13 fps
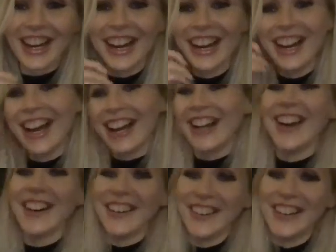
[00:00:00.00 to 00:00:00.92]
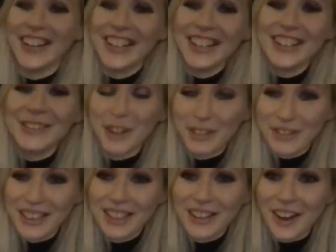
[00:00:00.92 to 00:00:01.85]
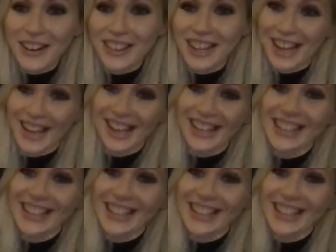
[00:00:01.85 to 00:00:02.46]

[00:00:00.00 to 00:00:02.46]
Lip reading: I know, probably not that.